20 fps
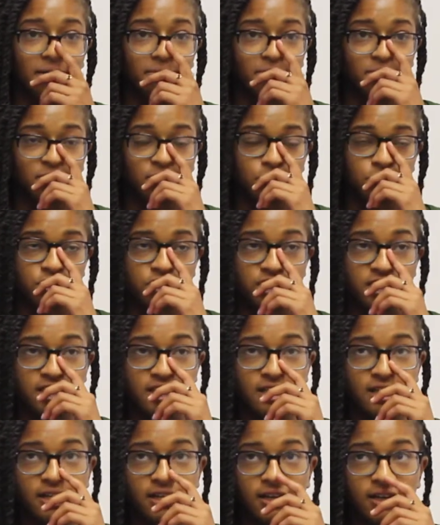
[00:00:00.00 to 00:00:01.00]
So
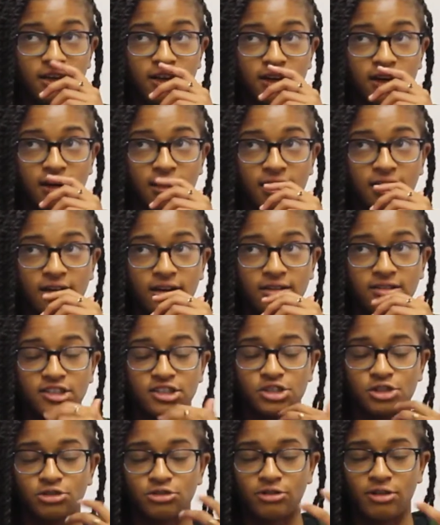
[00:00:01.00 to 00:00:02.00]
she
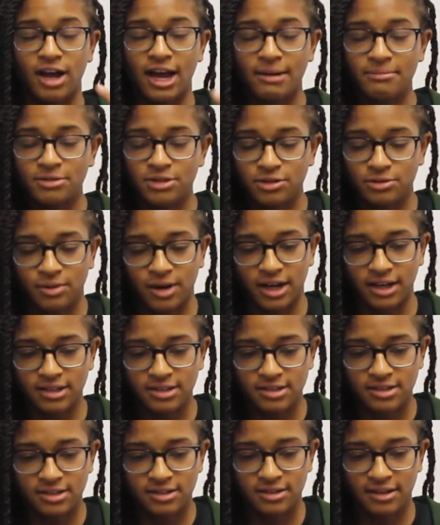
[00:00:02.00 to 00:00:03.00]
described to
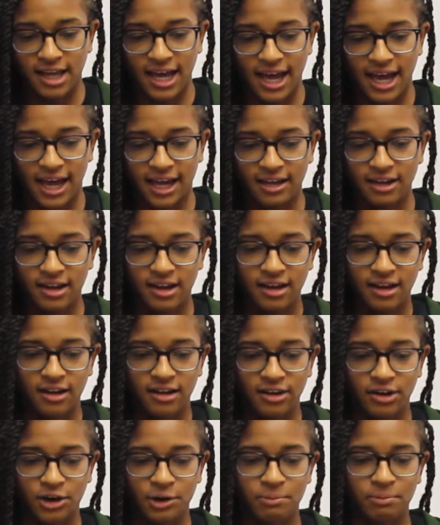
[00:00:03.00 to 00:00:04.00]
us that
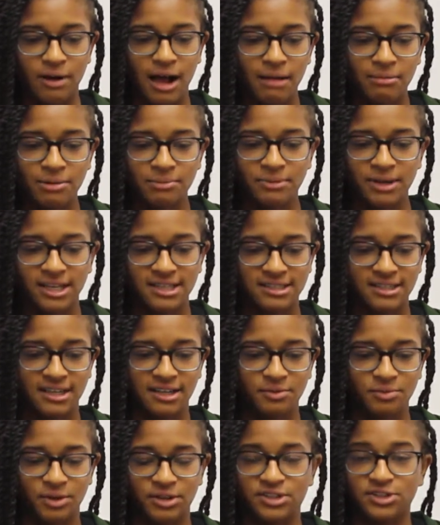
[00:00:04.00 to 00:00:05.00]
her problem
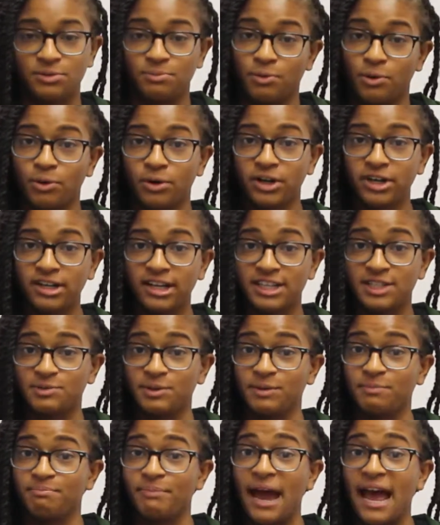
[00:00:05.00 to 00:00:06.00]
isn't with support, it's
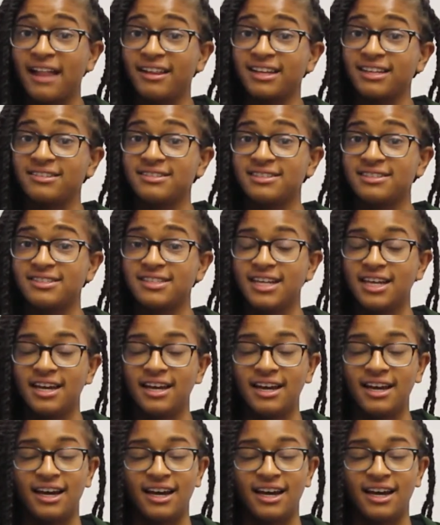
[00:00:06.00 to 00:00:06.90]
with balance,